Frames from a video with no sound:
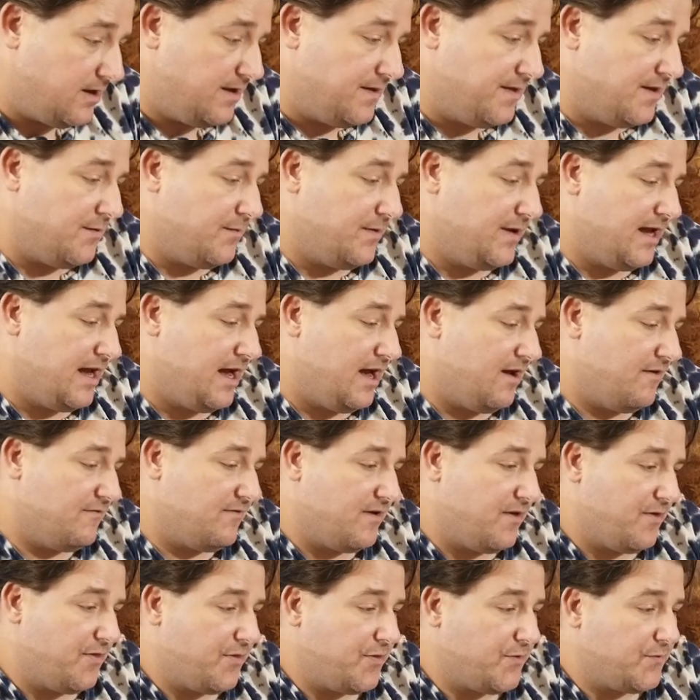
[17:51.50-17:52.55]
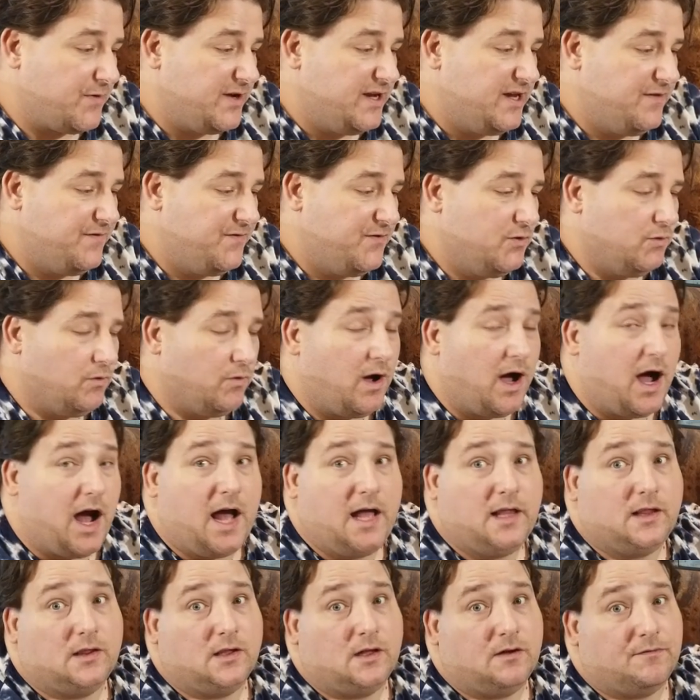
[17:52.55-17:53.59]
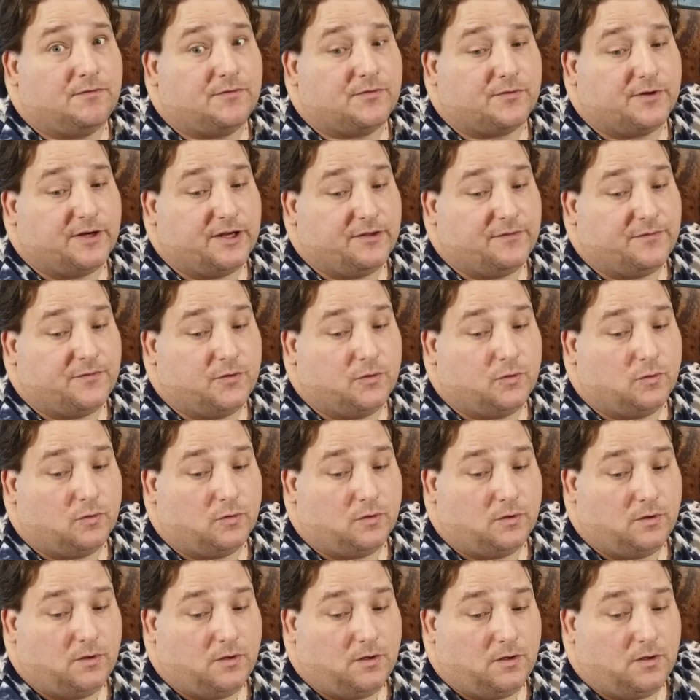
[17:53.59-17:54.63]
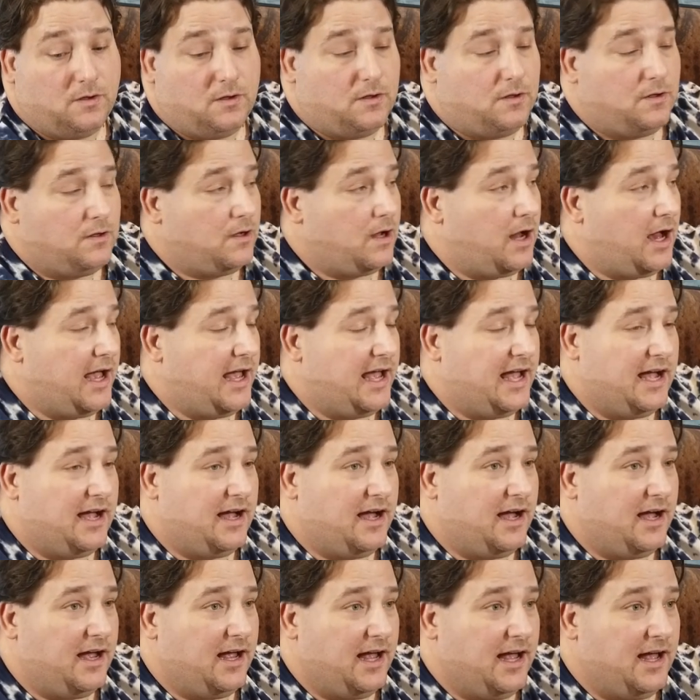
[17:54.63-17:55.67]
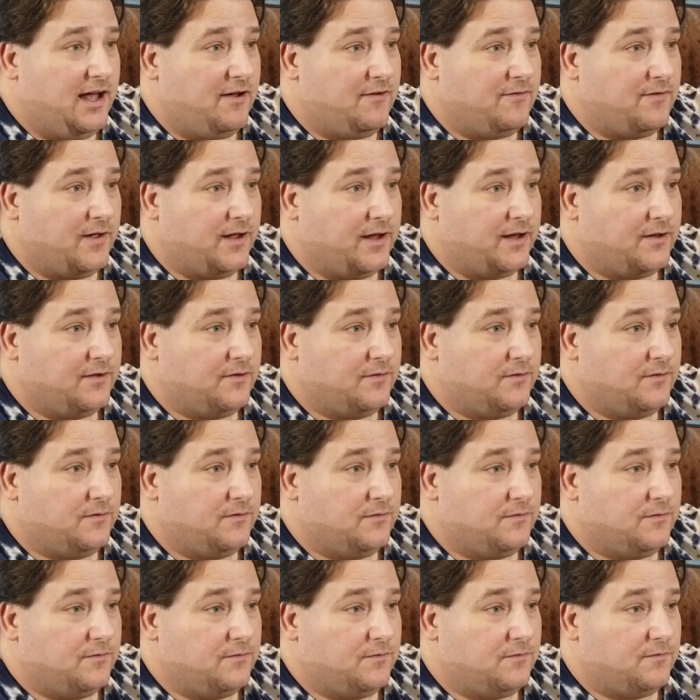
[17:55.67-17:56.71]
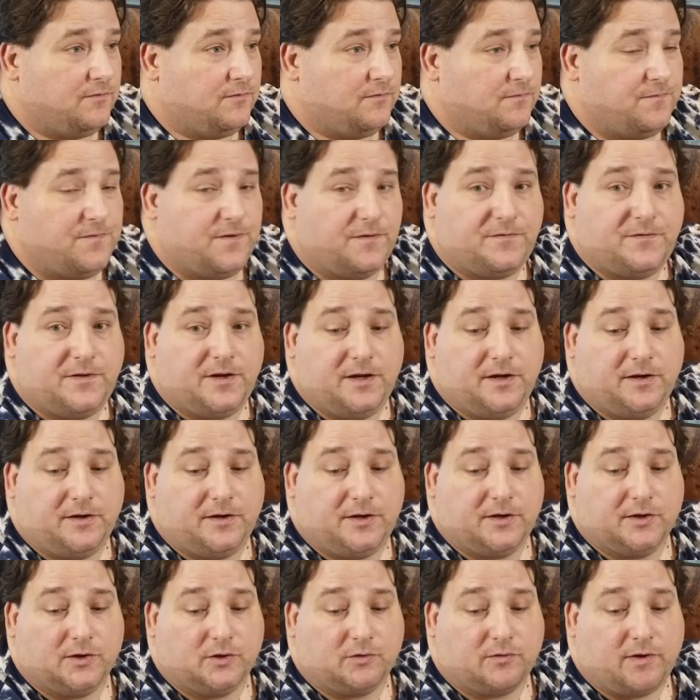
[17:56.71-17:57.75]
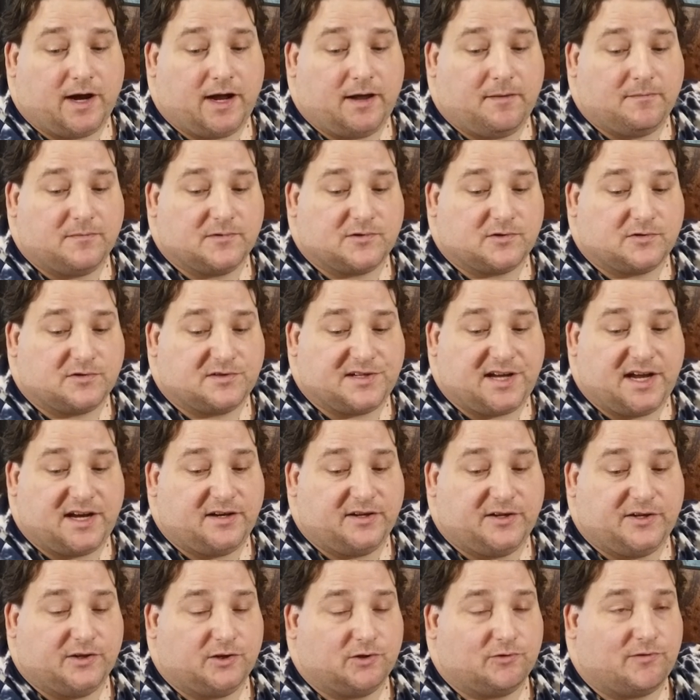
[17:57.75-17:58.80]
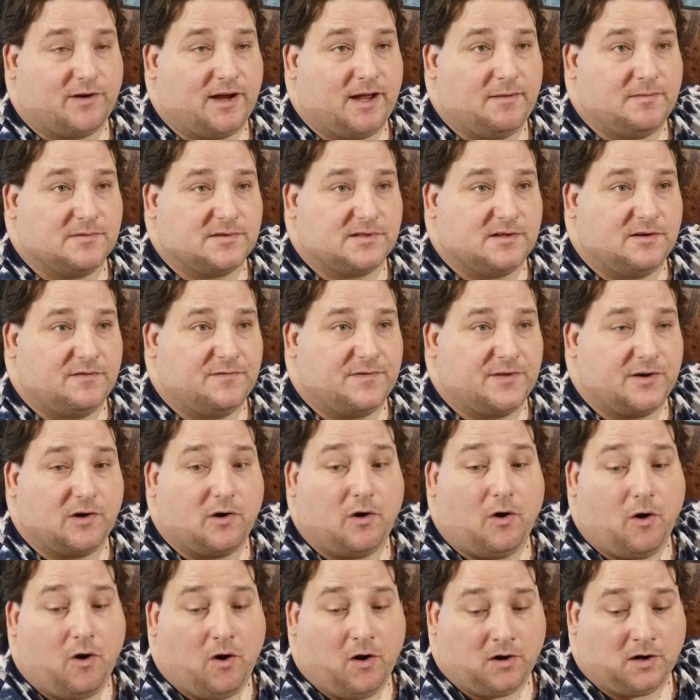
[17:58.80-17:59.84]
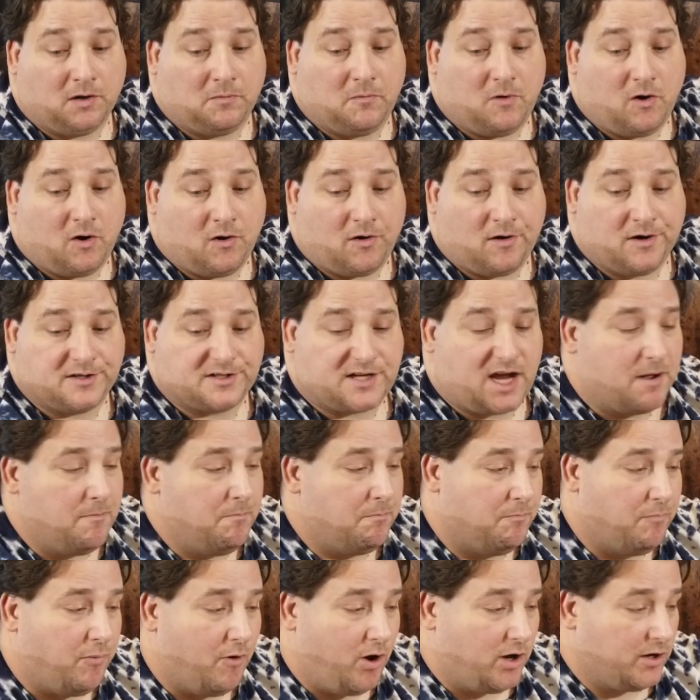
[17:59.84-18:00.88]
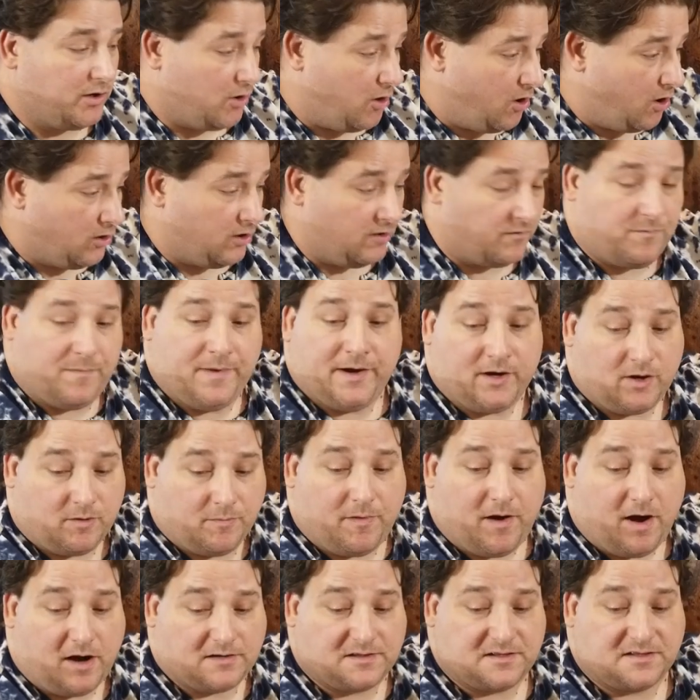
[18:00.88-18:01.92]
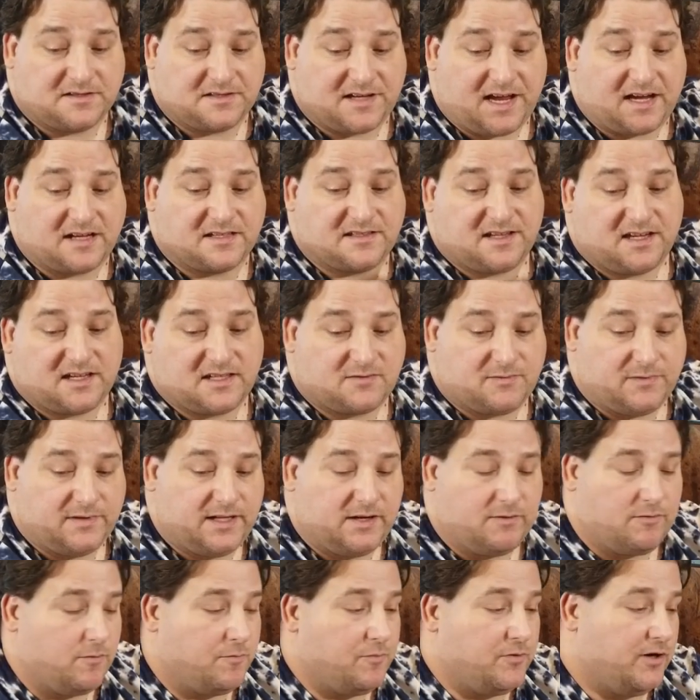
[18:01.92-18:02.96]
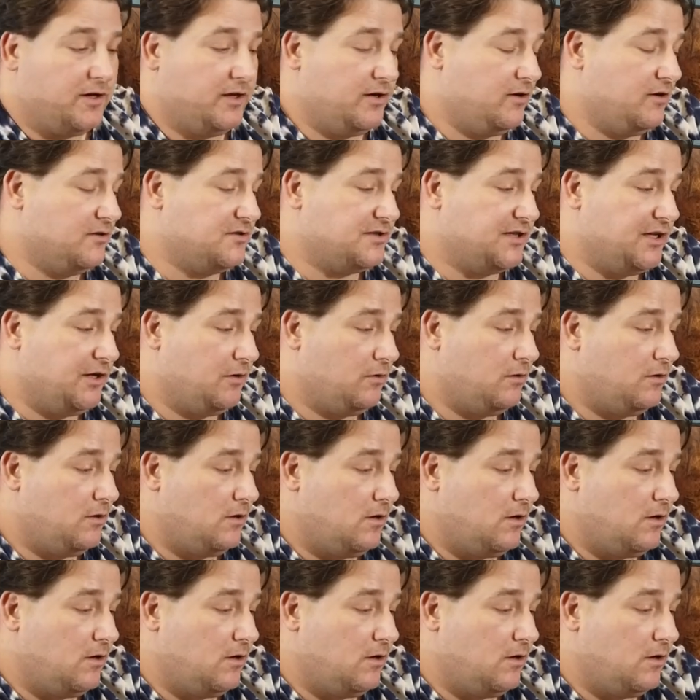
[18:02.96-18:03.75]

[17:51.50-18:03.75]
And then we have three D Fuel. I love three D Fuel. I, ha I have like fifteen kilograms or ten kilograms of their autumn orange. I bought all of Makerbox's excess when they were putting it on sale.